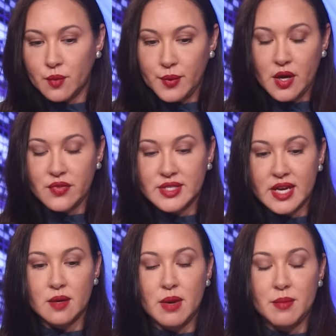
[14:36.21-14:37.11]
or what we call the
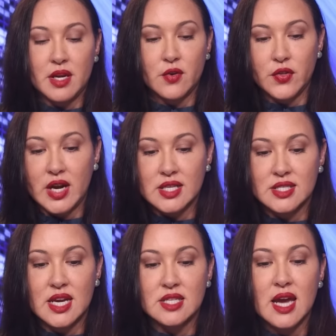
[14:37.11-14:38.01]
Second Amendment here in the
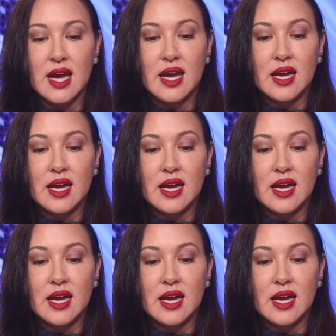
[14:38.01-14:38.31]
United States.